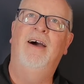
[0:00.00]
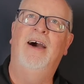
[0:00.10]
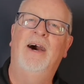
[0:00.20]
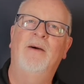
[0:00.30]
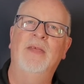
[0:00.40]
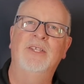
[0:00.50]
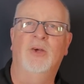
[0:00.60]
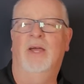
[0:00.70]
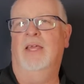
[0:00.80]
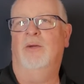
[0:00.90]
Uh, and
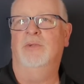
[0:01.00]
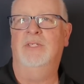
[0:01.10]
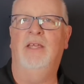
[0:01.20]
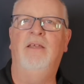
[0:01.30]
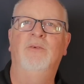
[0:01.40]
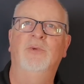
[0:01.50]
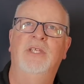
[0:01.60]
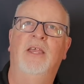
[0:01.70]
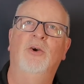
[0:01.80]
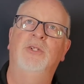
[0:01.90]
so I think we'll see we'll
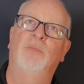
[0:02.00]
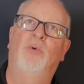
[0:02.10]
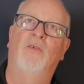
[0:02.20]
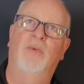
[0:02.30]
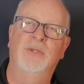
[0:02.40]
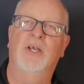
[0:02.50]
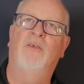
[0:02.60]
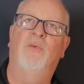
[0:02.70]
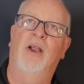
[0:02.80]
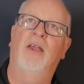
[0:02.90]
see good support from
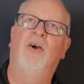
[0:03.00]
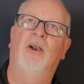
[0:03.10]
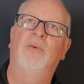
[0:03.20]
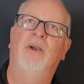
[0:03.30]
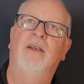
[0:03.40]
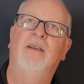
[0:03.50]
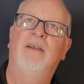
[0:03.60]
software and hardware.